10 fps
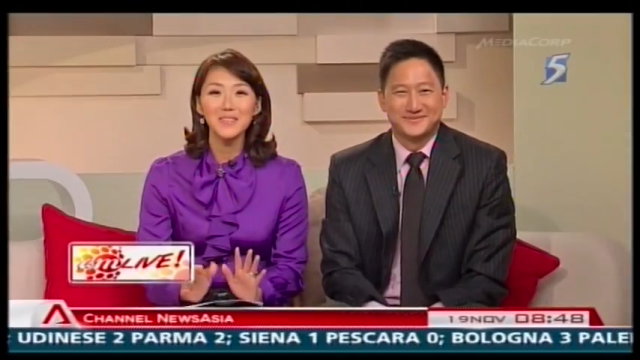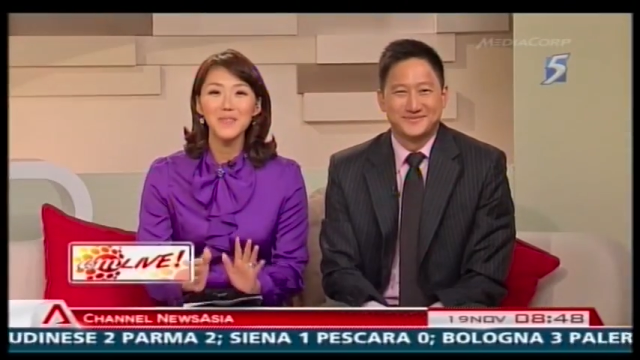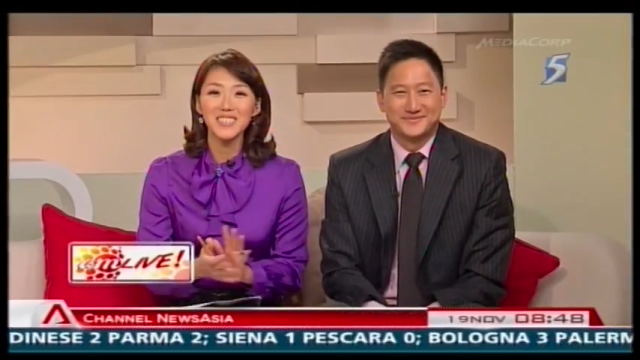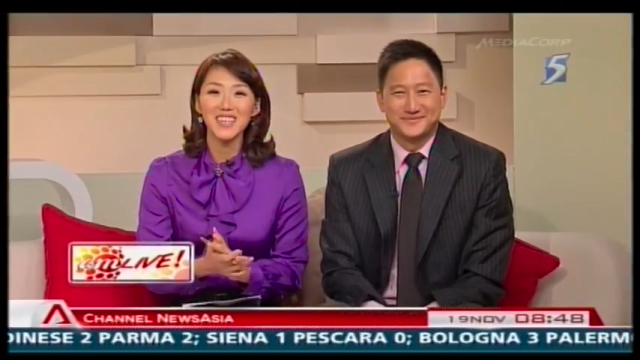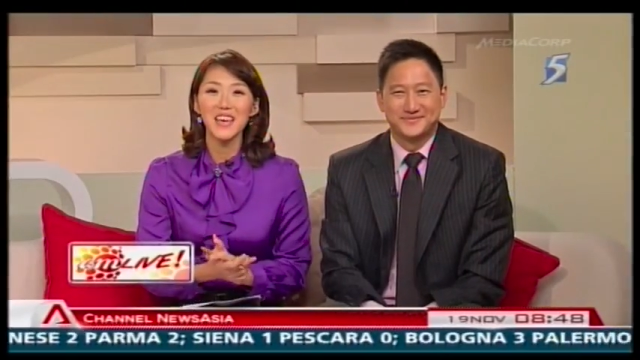
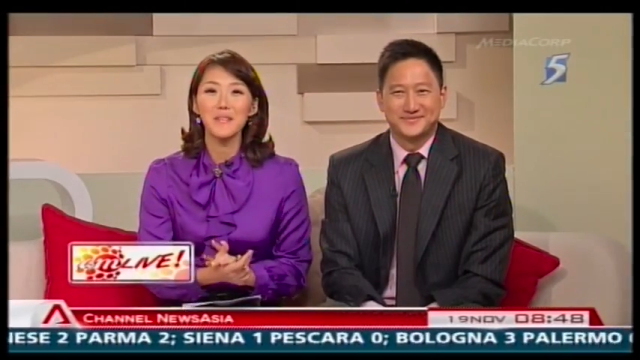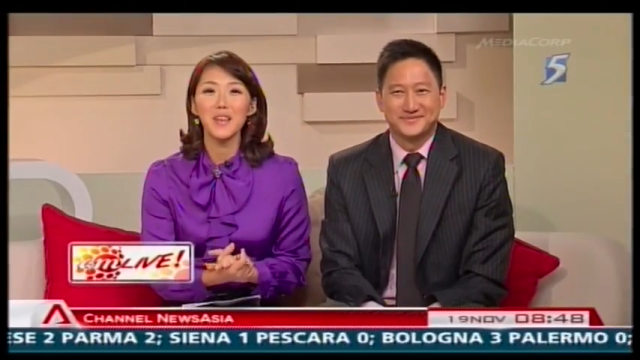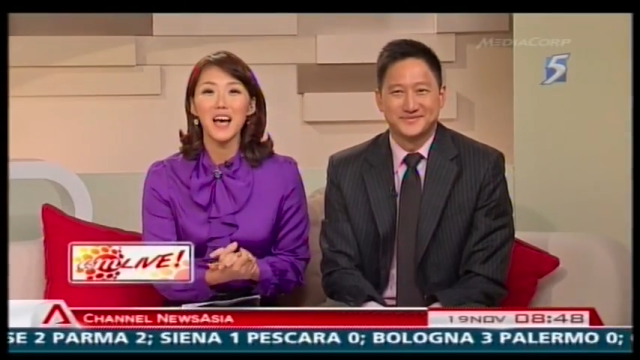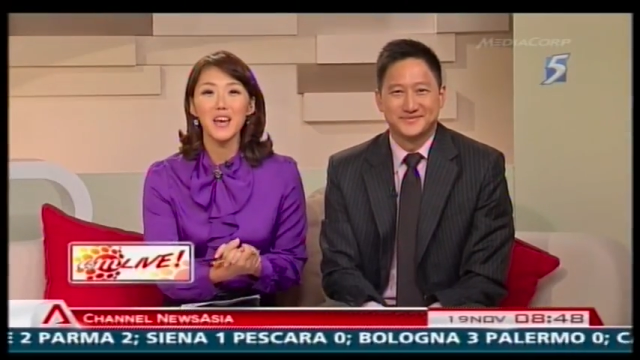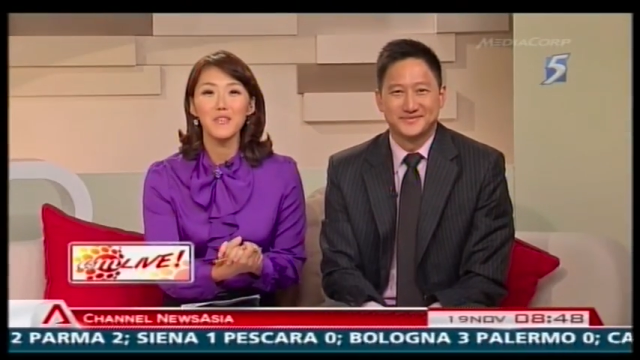Speaker 1: Welcome back to
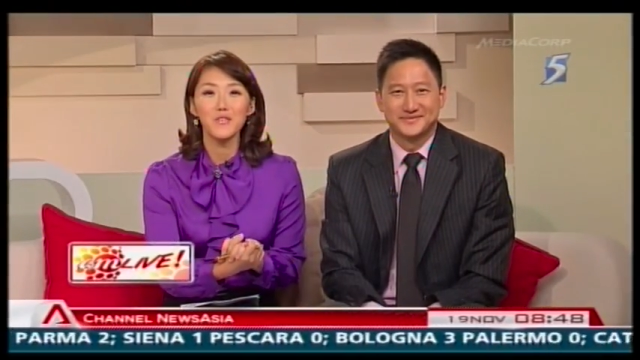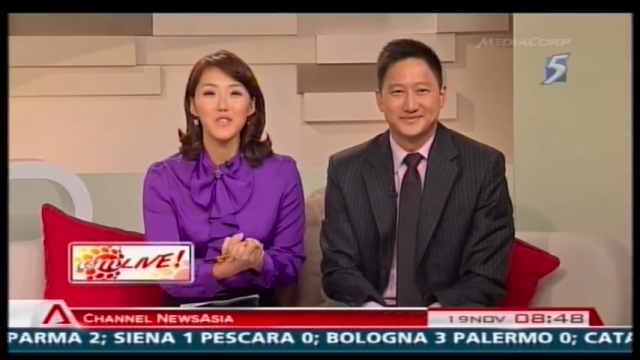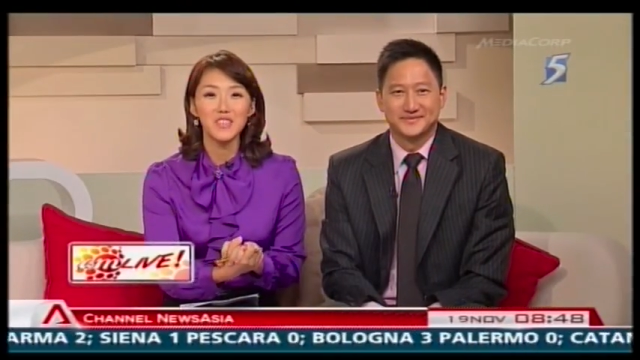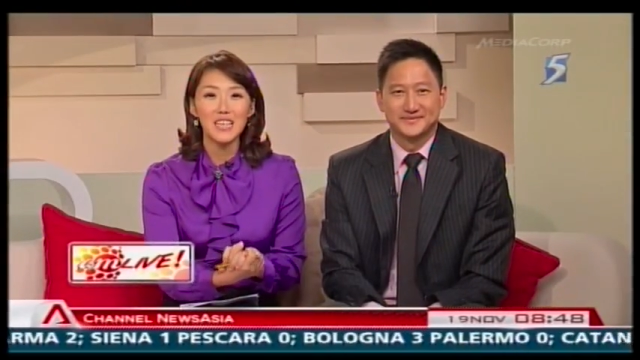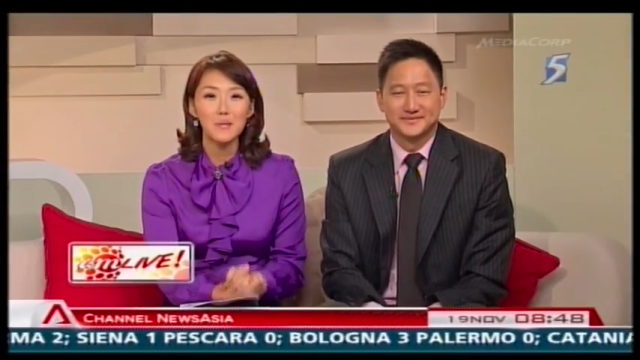AM Live. If
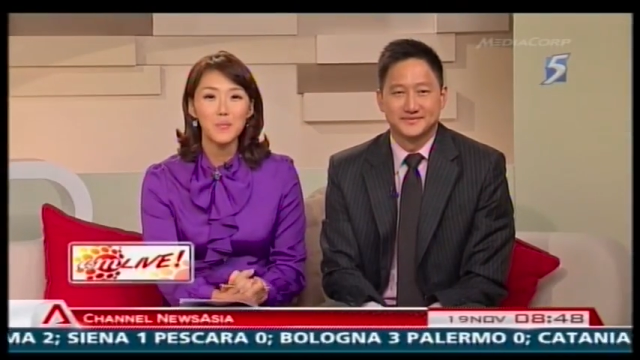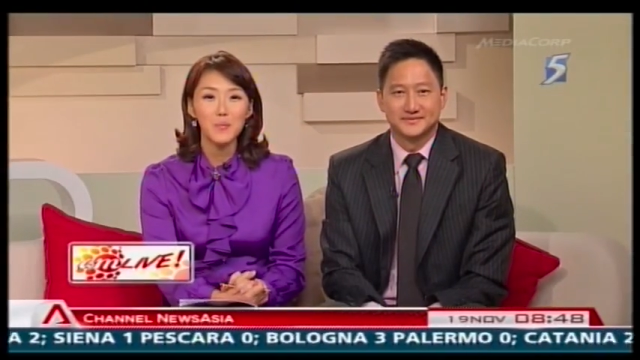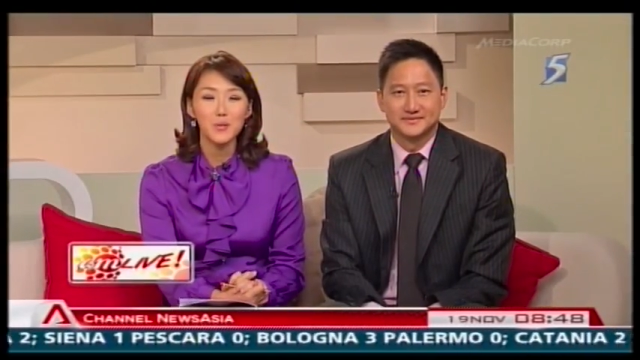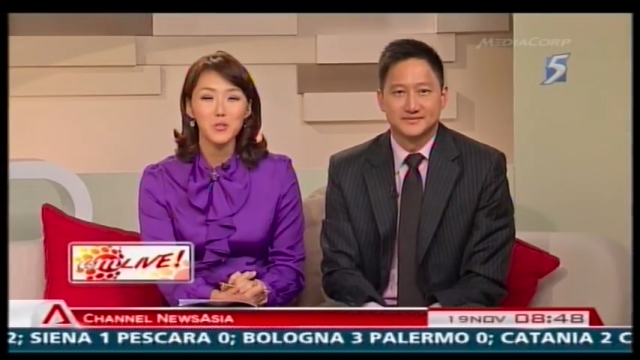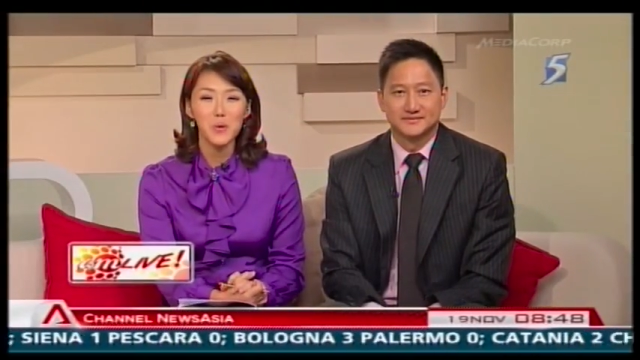you've seen
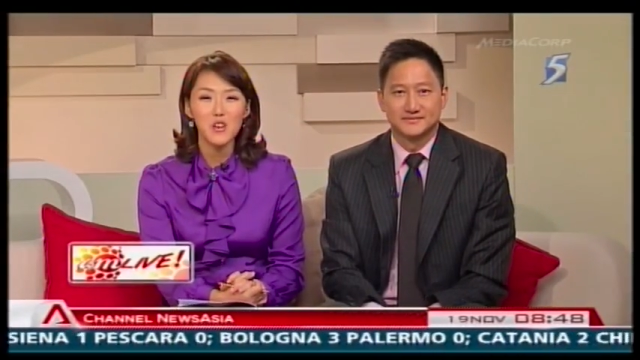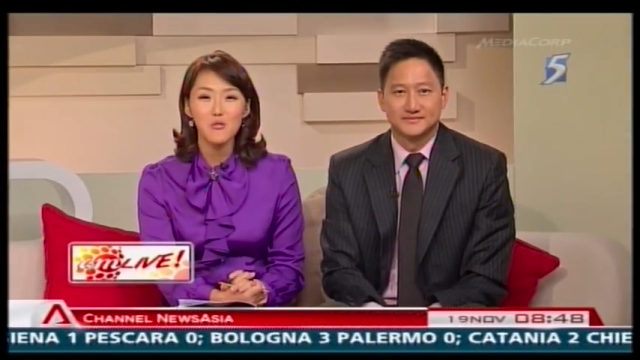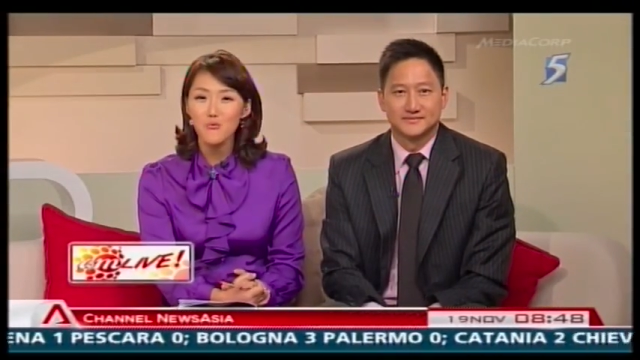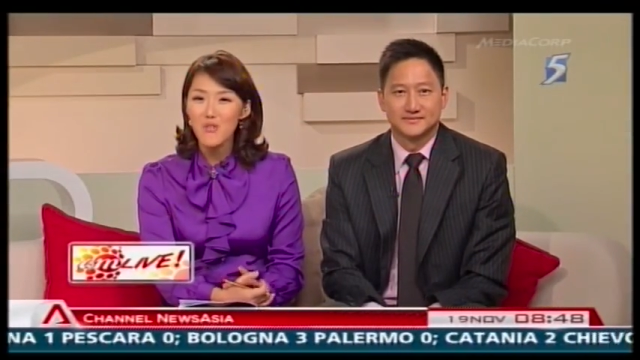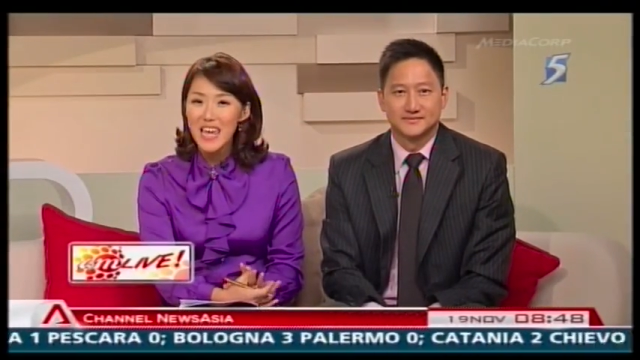people doing
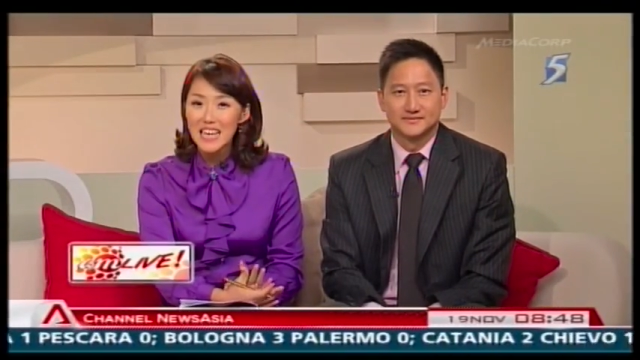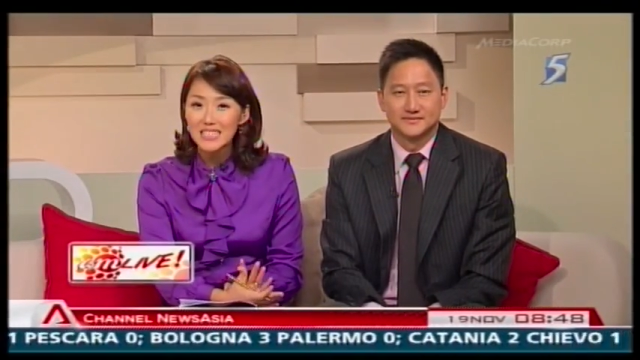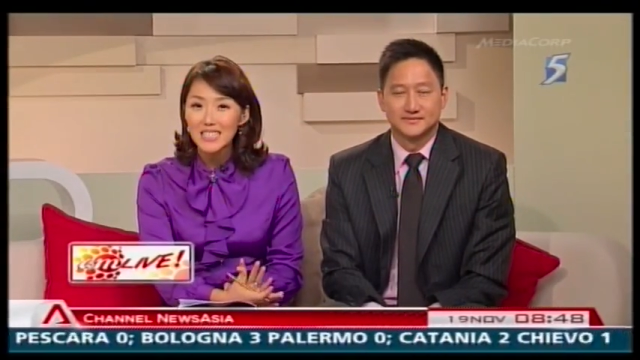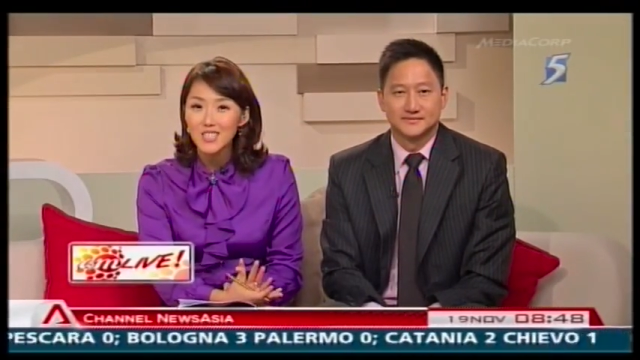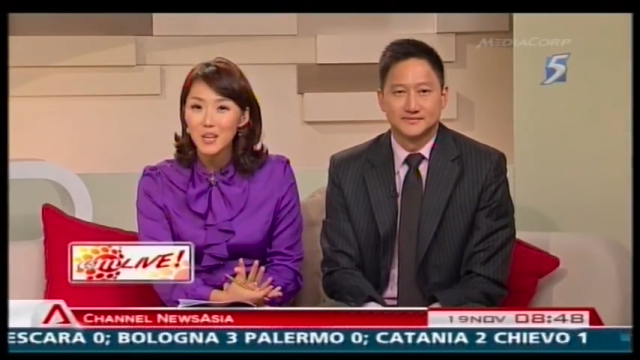crazy